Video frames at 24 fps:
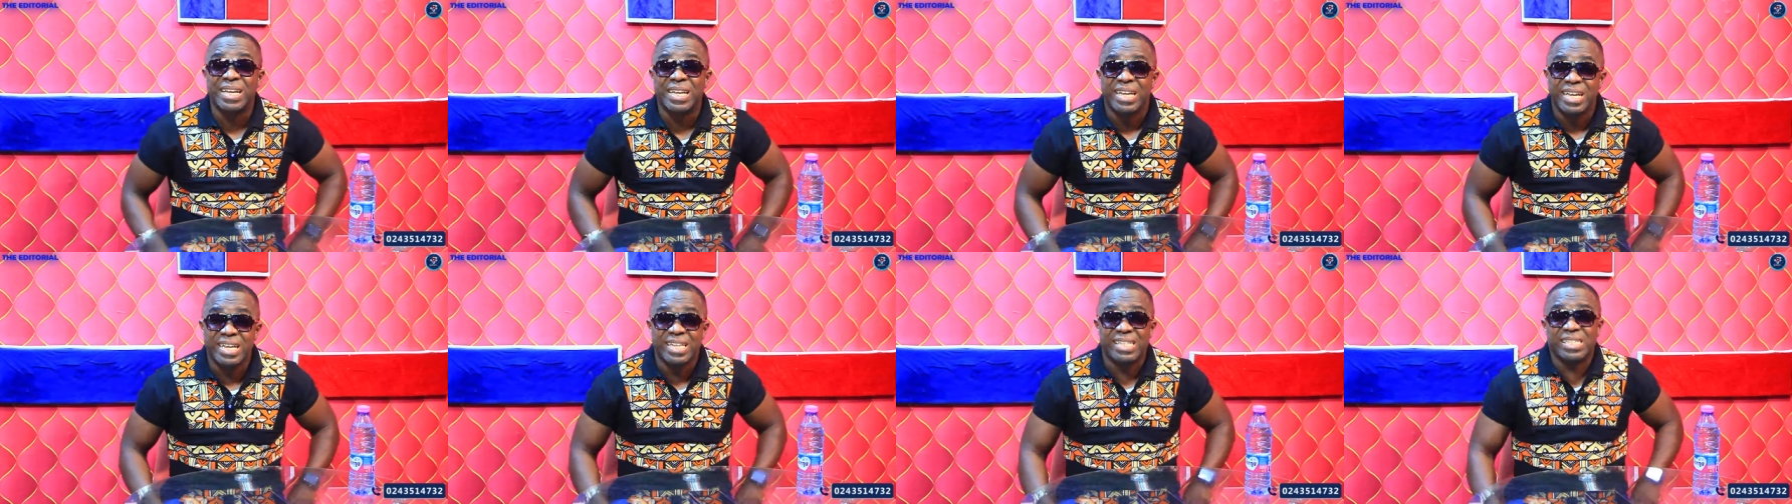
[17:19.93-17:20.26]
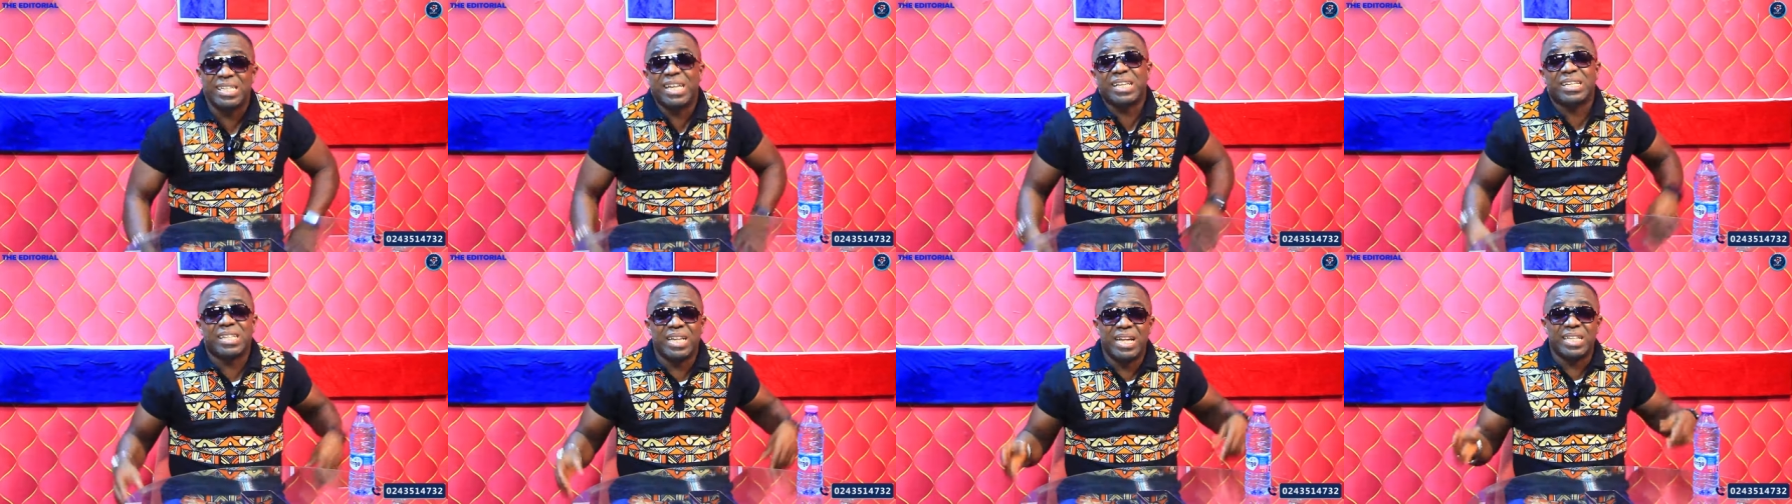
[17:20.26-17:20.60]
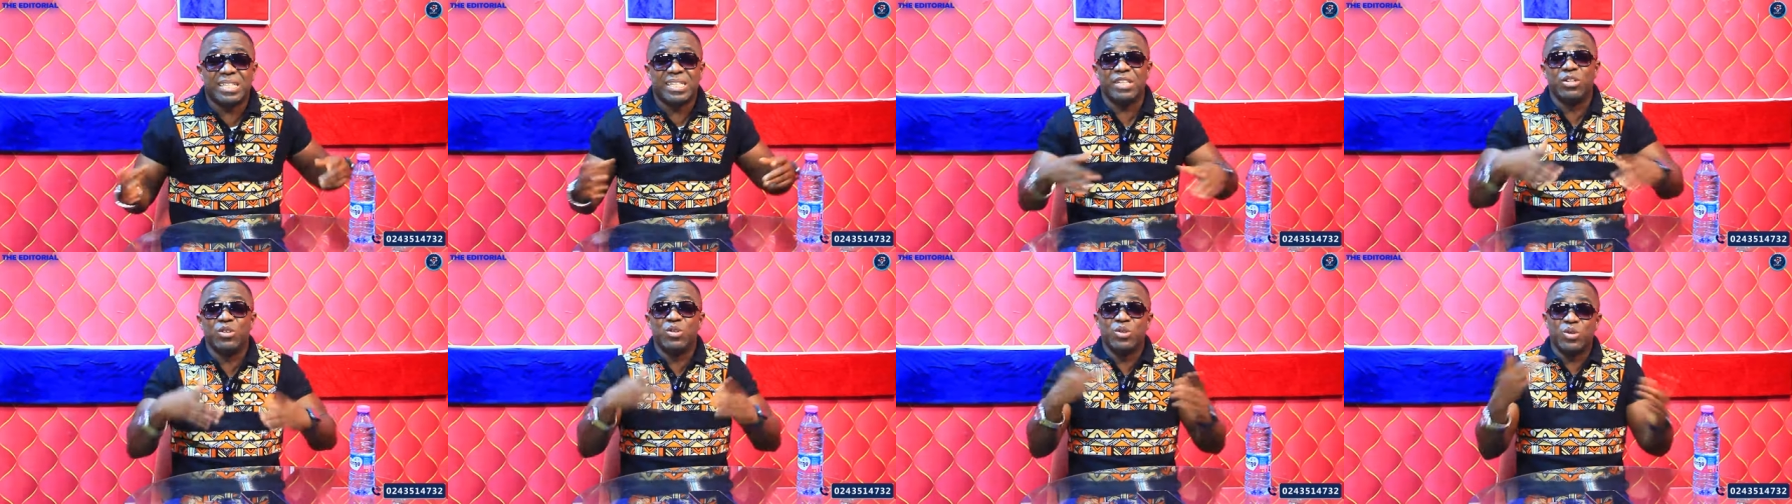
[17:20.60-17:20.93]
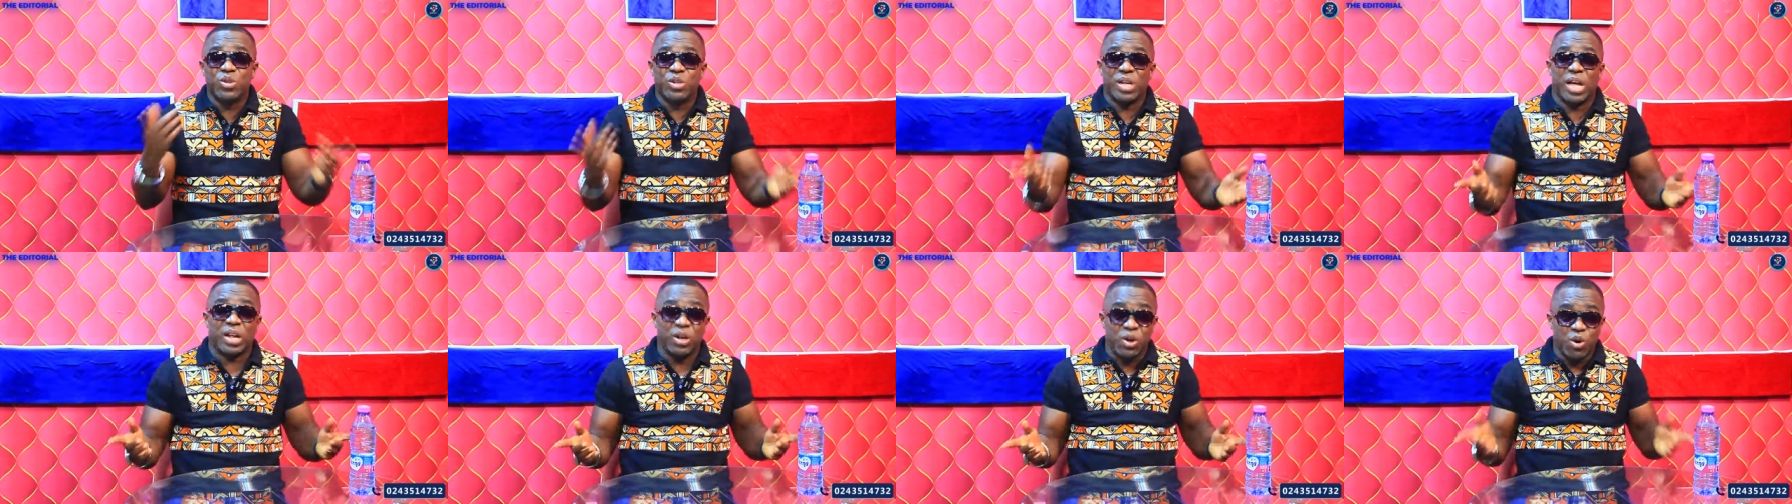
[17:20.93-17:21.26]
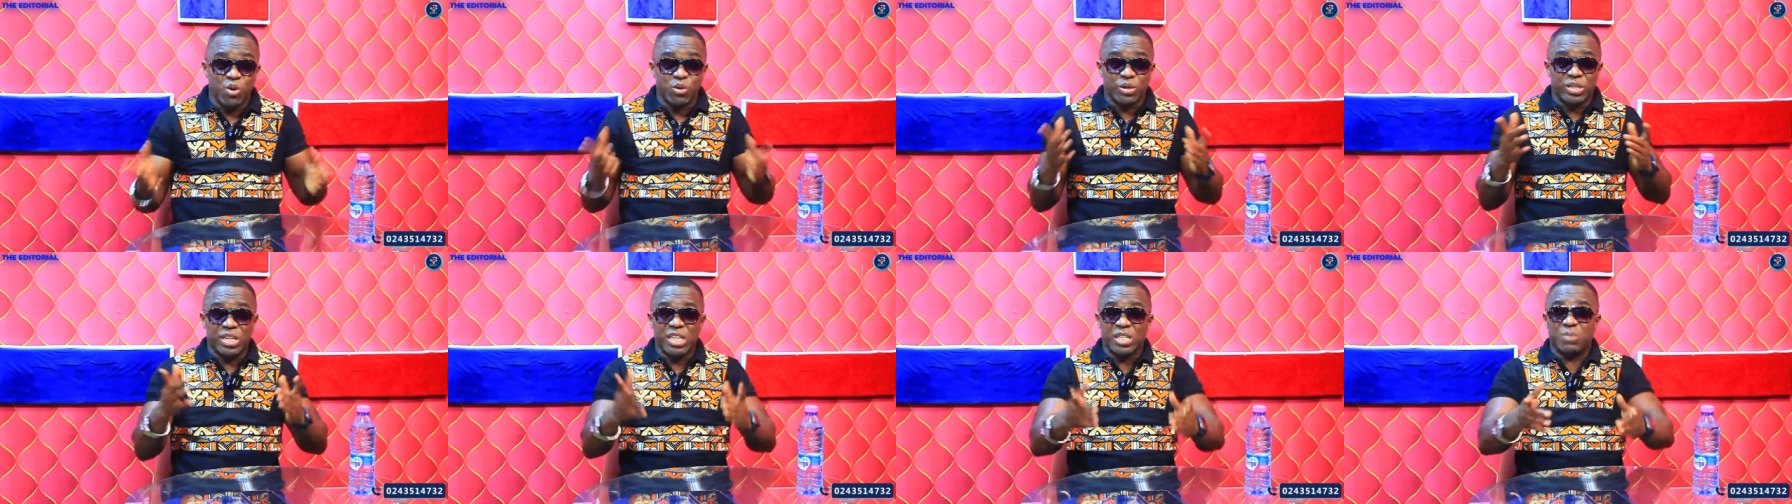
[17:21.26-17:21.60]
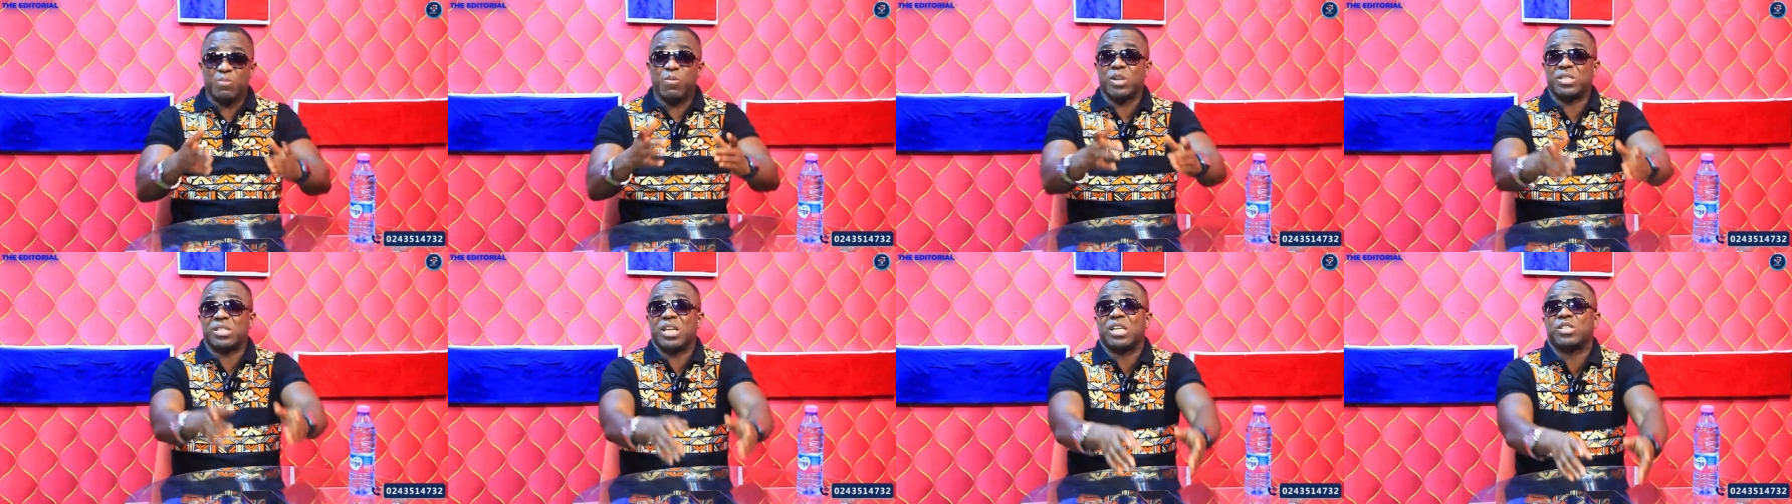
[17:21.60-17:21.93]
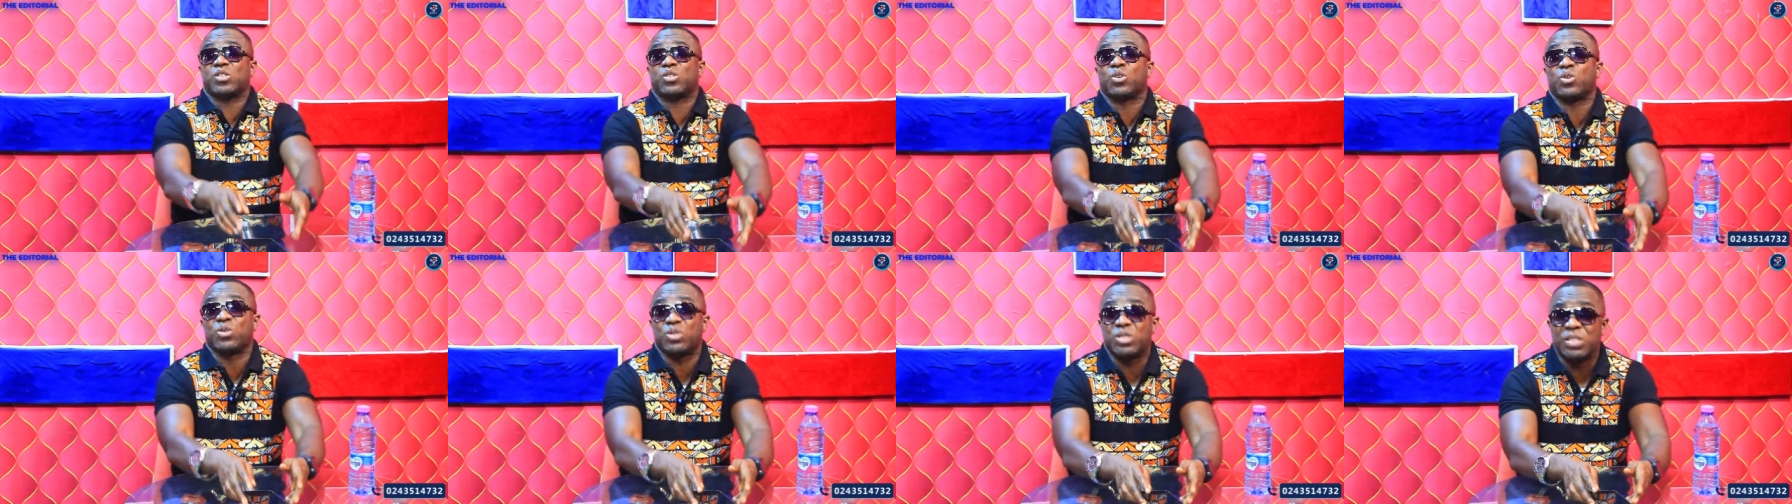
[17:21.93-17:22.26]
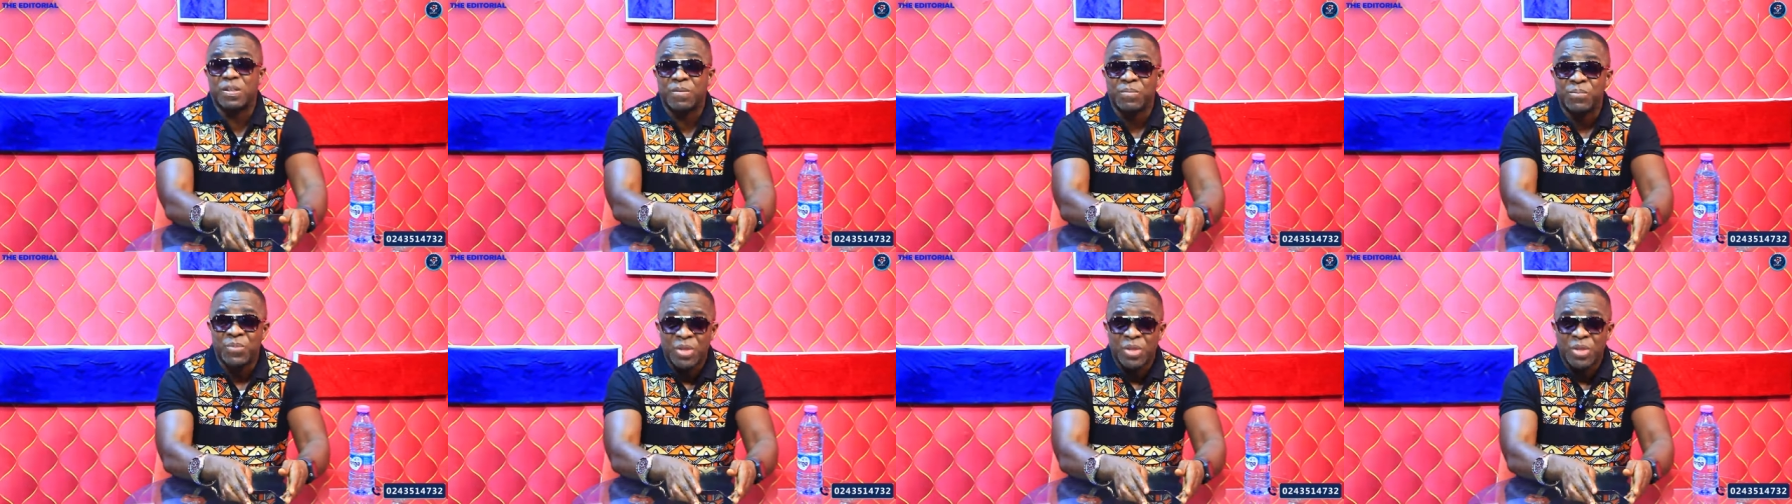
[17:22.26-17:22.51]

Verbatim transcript: He's just letting you know that, oh, this boxer short,